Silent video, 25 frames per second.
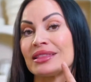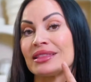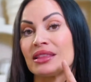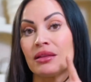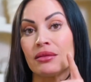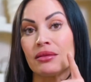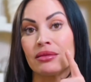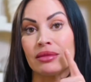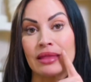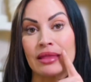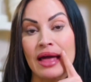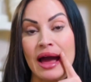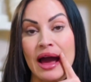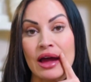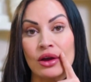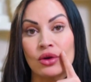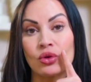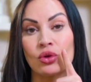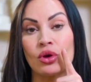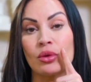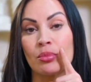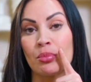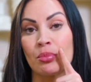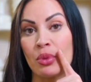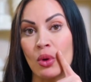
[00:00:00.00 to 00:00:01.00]
the
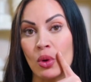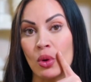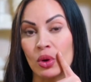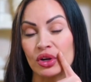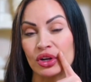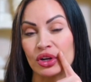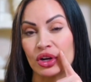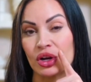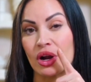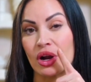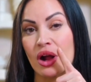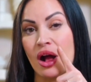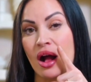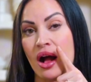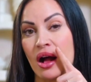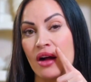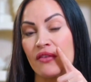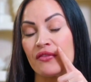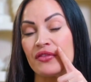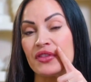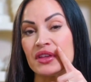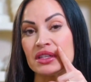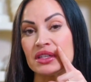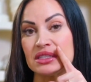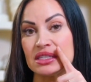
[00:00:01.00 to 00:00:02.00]
lateral border
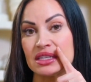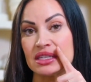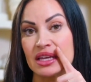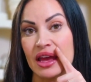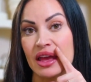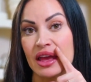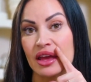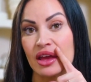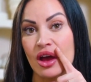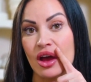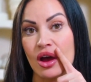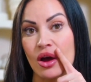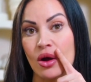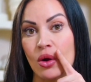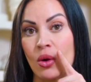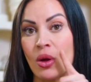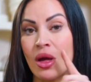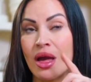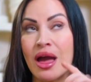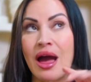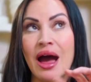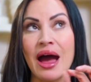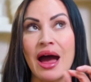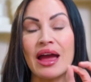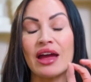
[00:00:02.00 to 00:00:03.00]
of the DAO,
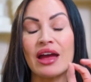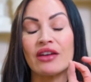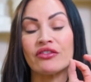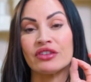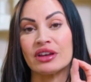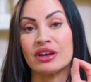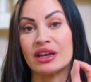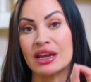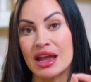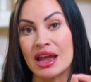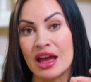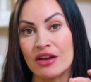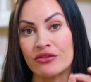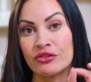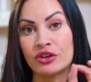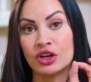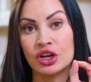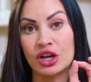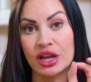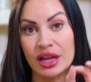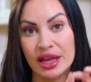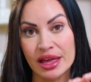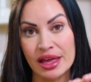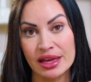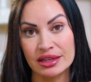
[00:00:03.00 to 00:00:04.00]
I have never
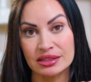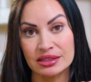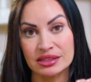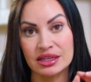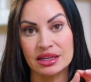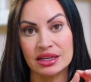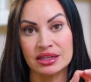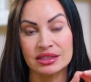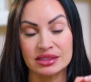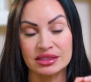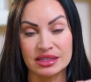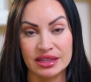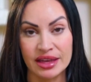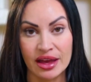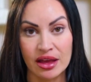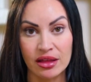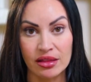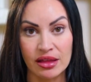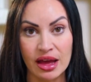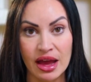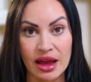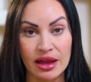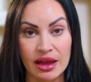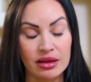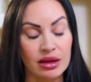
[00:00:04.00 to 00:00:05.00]
hit a
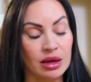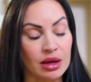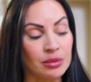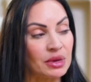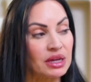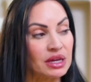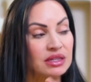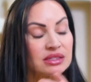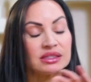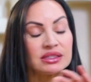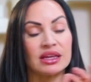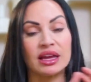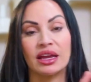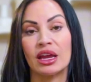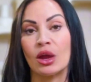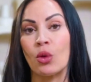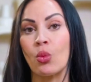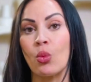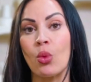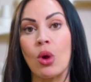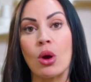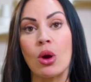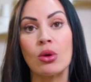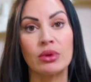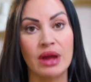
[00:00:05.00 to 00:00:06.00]
DLI. I'm not saying it
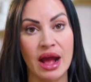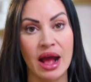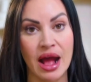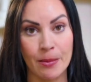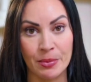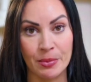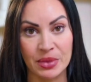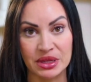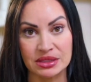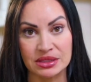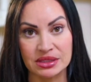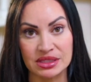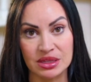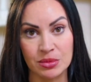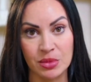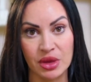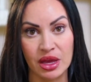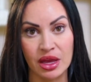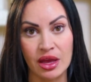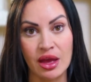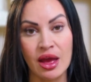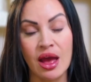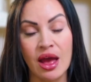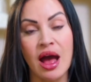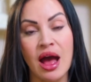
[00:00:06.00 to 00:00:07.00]
won't happen to
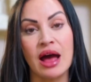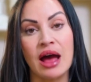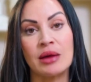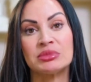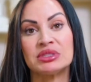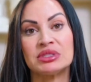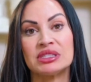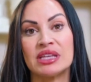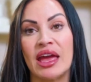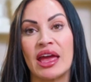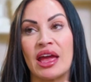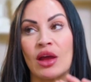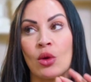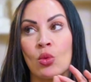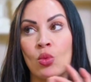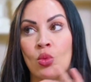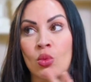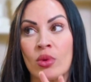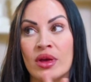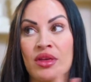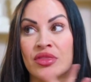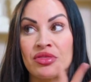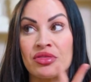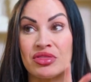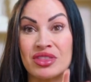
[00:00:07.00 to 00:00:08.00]
me. I'm saying
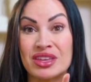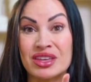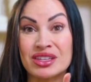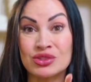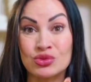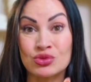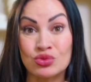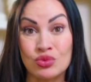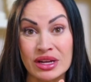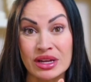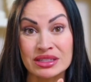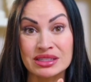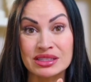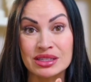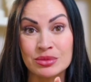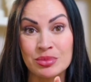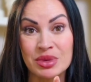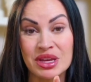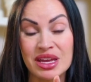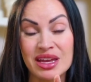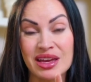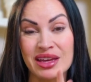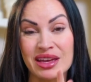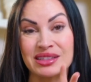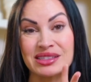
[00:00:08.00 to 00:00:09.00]
with this
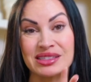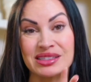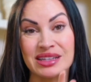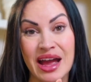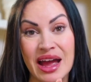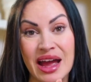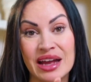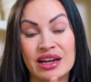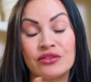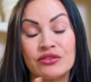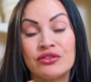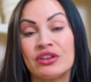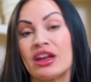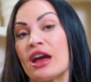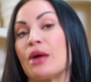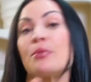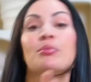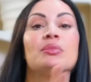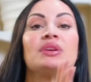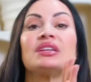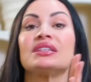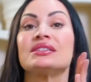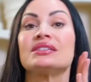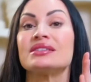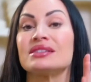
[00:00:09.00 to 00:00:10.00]
recipe, it's kind of kept
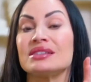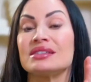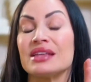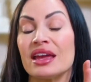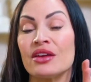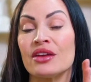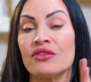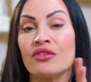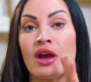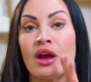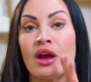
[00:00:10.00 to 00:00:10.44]
me safe